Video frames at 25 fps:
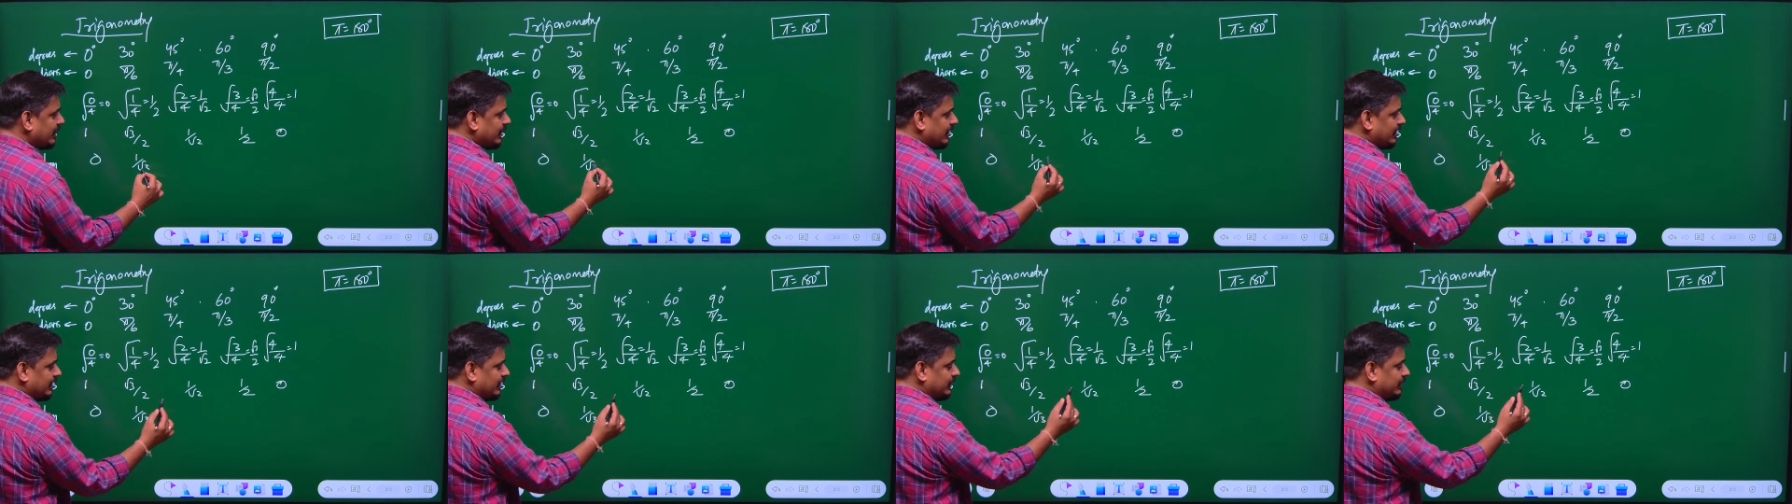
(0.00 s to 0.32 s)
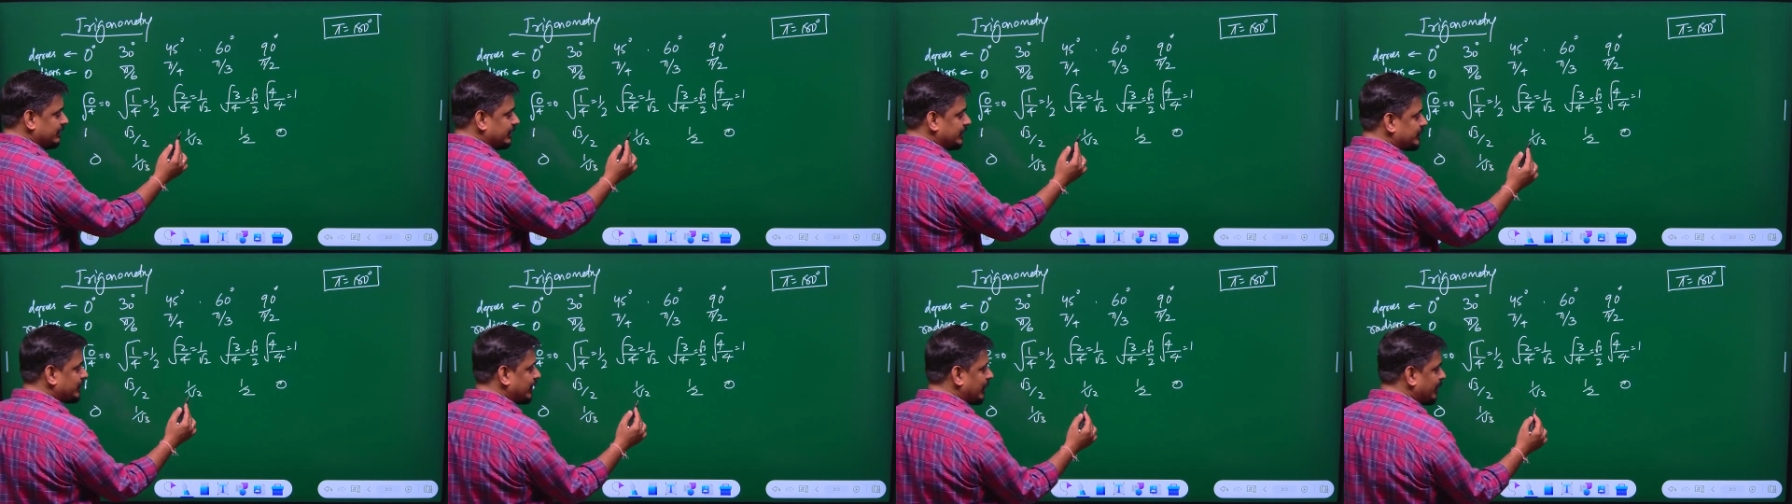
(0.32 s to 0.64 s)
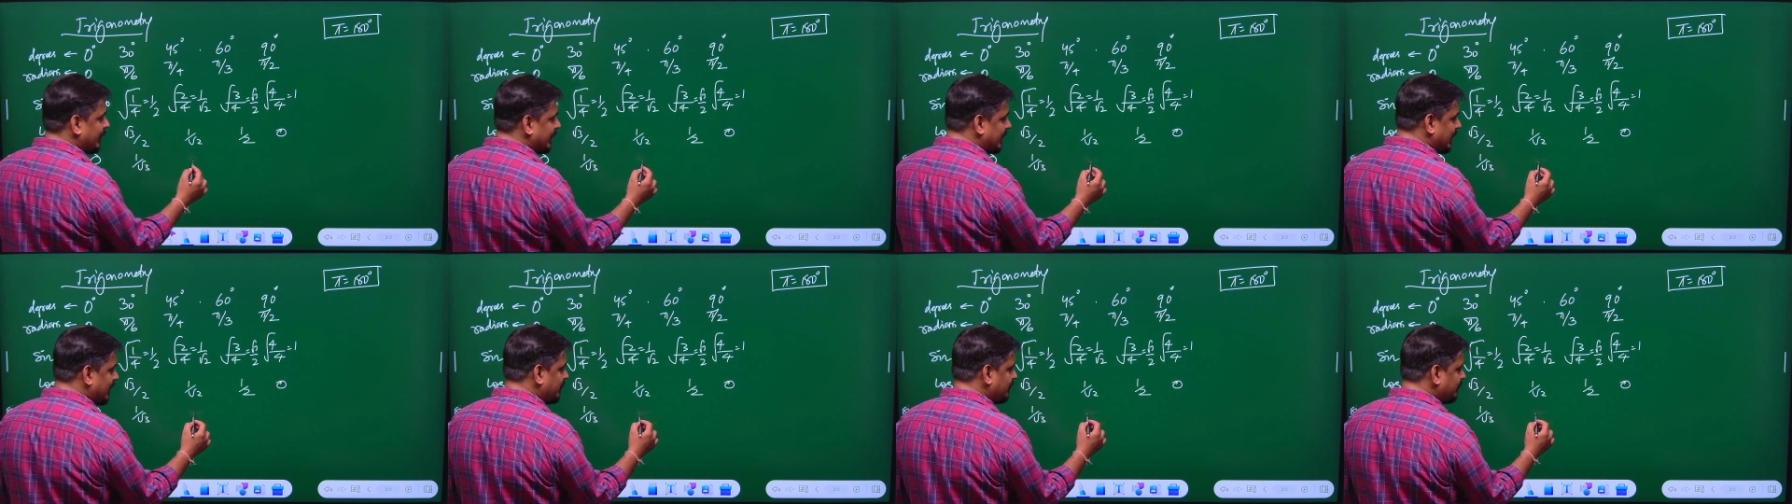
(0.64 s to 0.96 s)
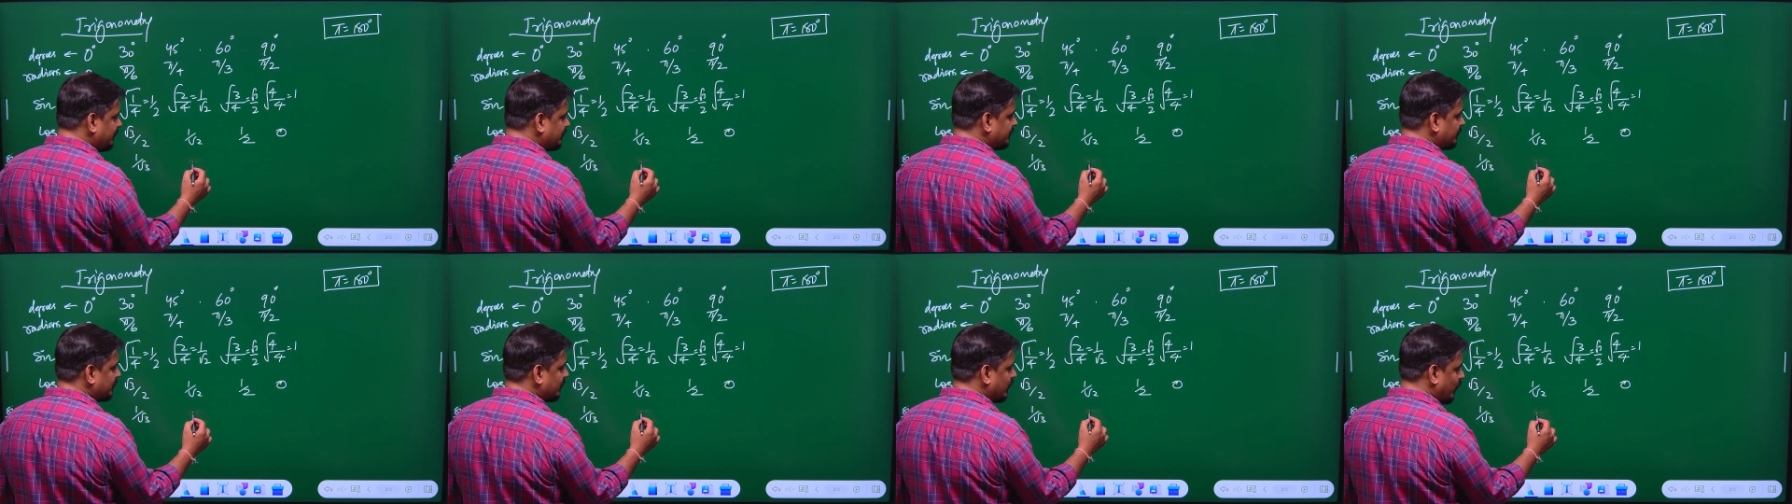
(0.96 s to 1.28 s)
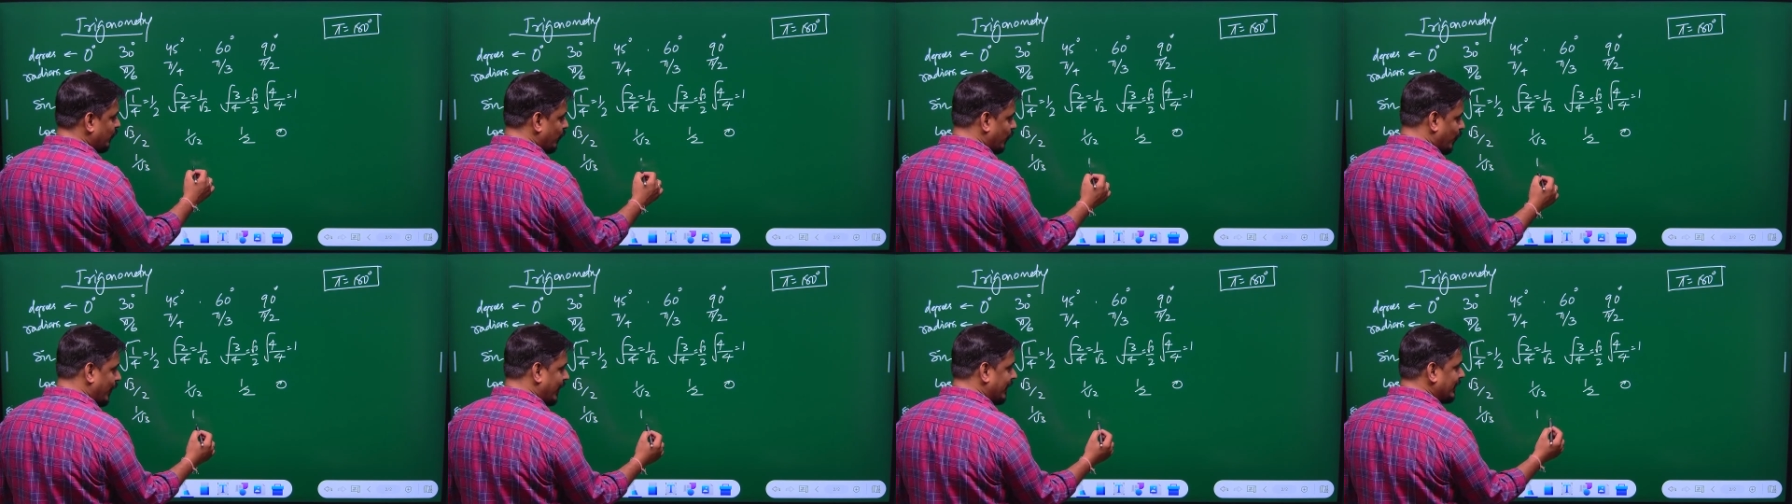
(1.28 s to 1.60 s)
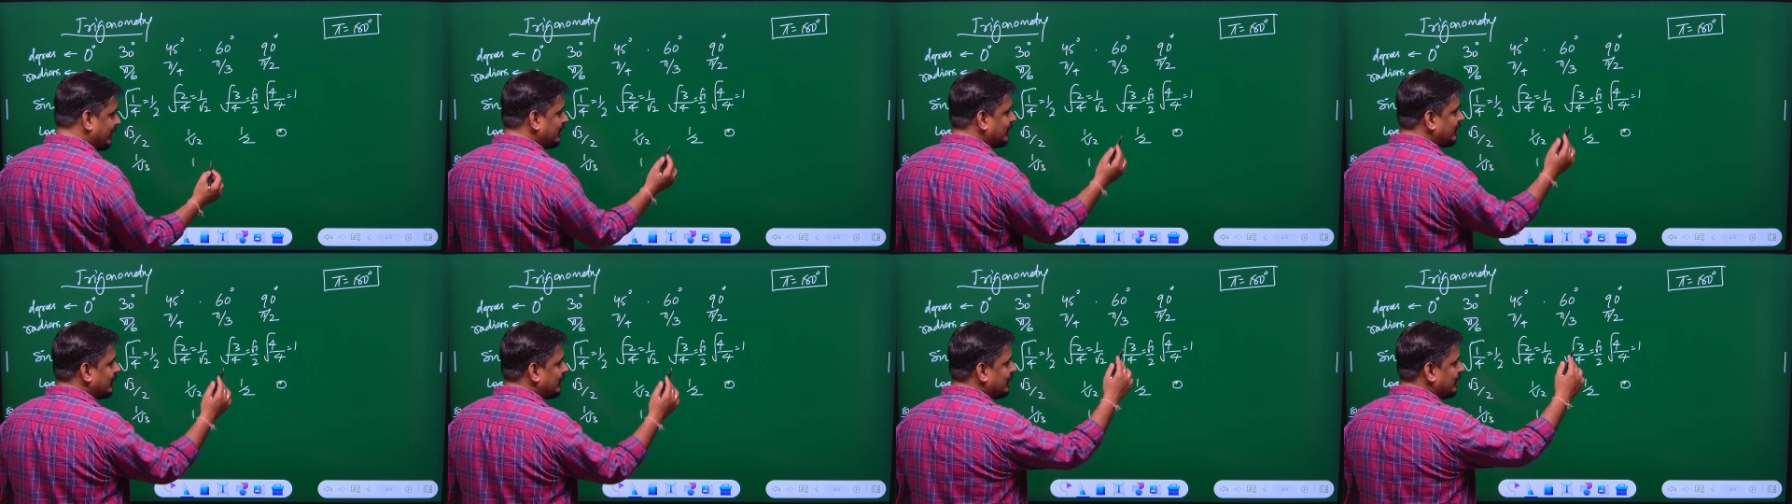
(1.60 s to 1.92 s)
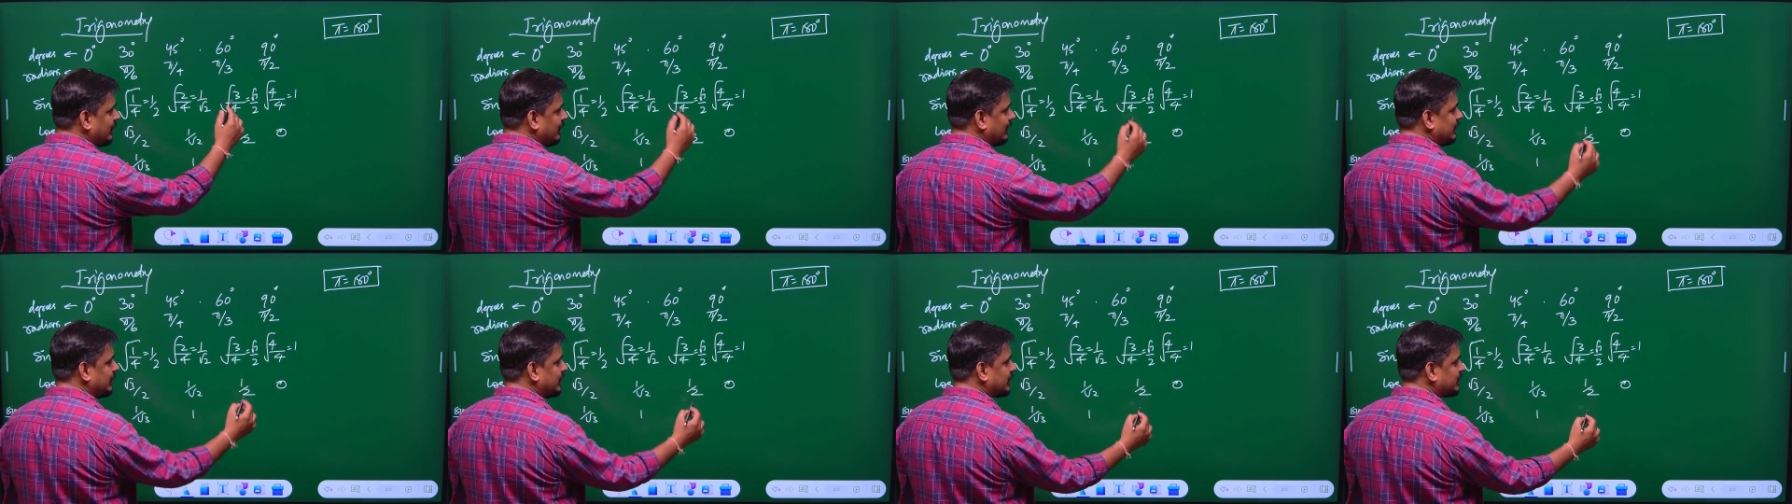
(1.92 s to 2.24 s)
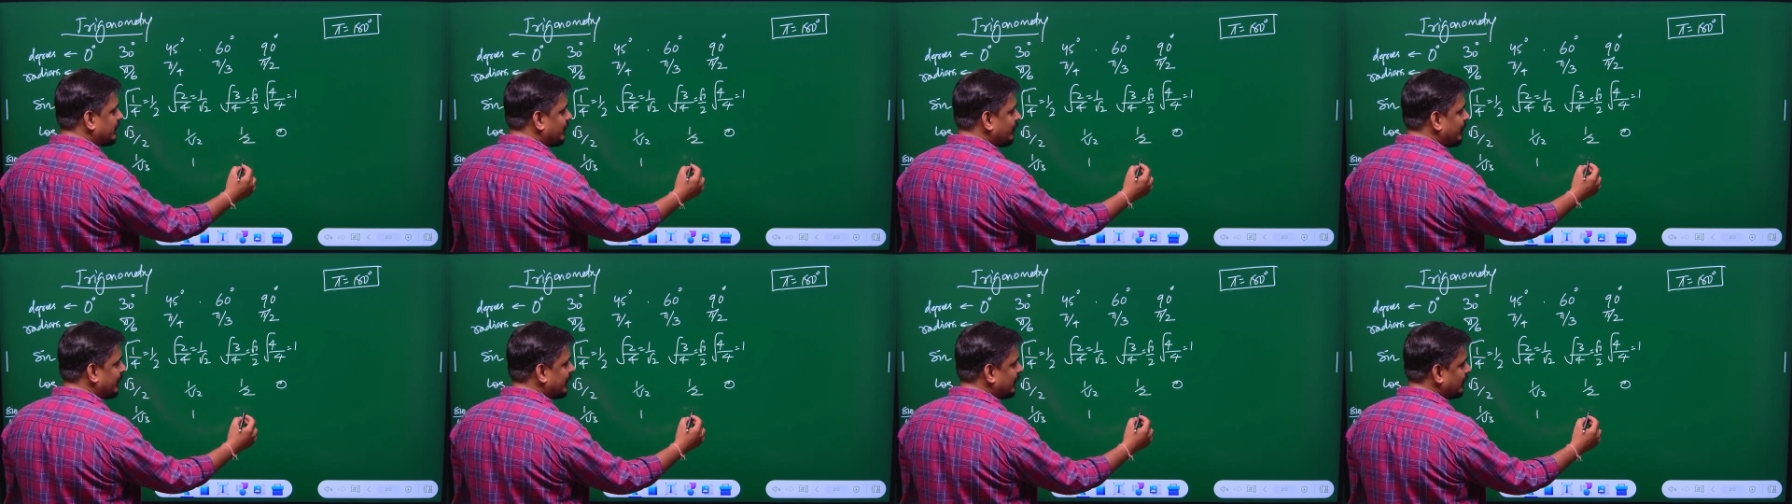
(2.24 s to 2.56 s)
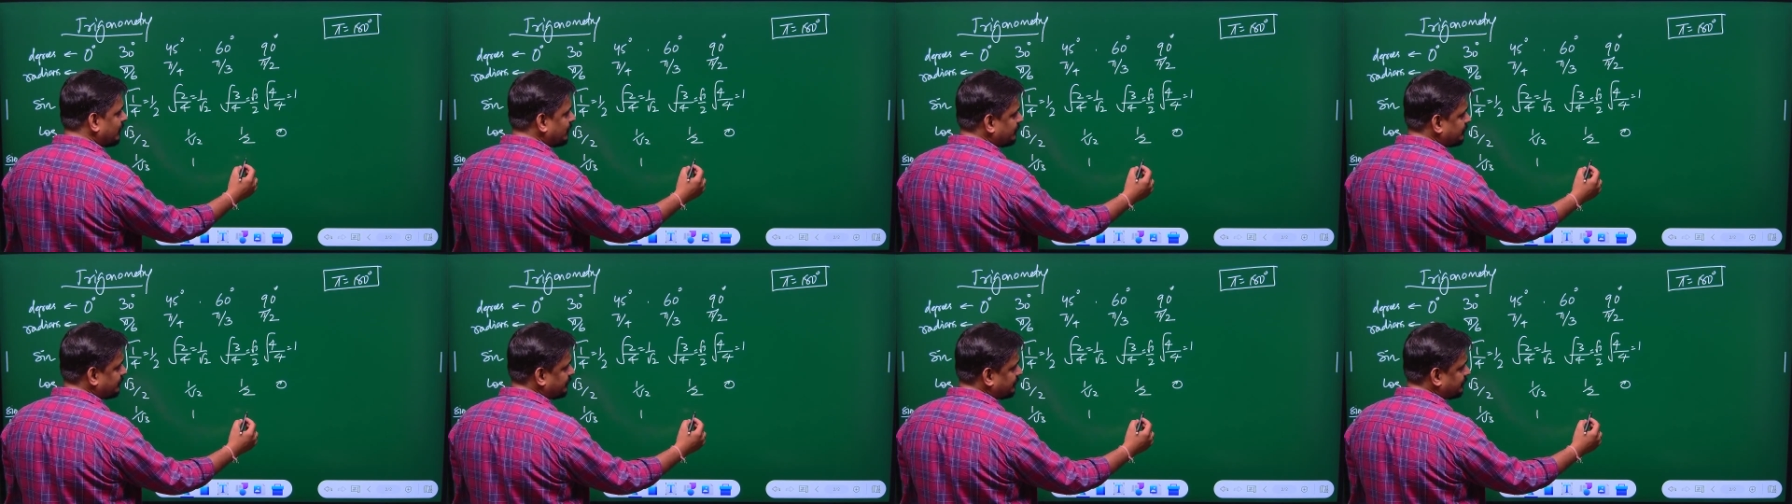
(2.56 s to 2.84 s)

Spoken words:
This will become 1. This will become